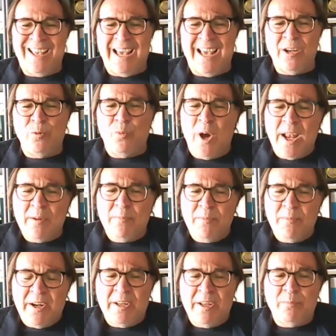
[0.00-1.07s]
And one
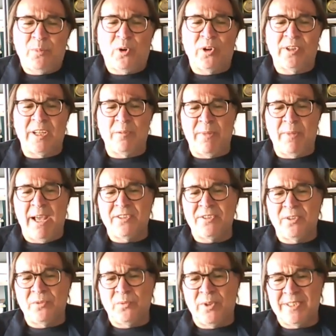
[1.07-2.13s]
very important
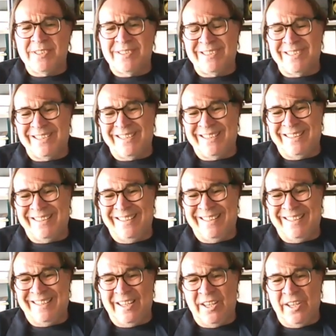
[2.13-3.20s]
milestone was
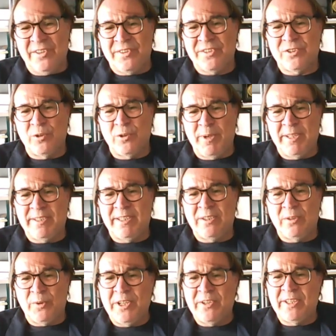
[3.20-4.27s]
the Earth Summit
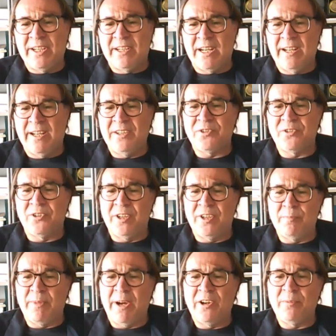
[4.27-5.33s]
in Rio Declaration on
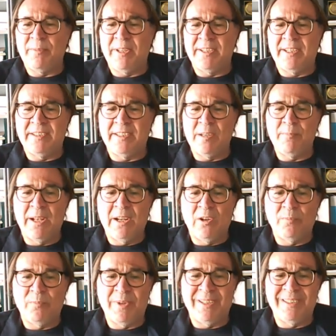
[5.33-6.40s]
Environment and
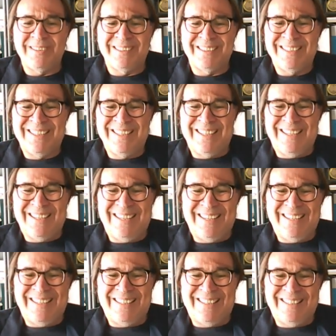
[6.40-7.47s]
Development
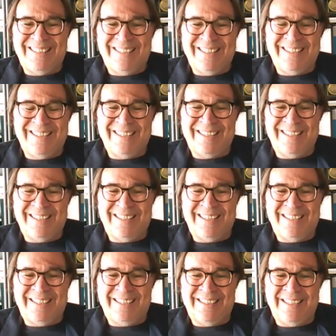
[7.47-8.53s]
in the
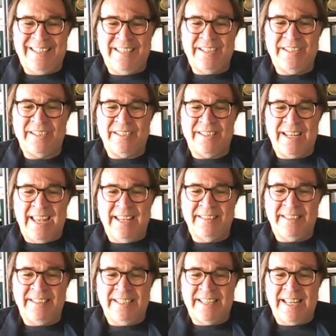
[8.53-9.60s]
year
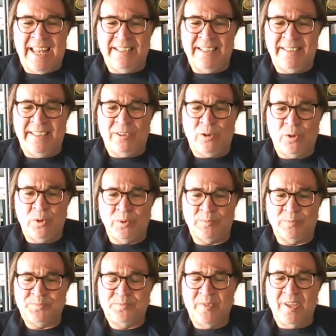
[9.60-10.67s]

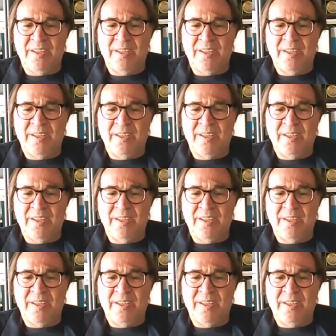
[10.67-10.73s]
1992.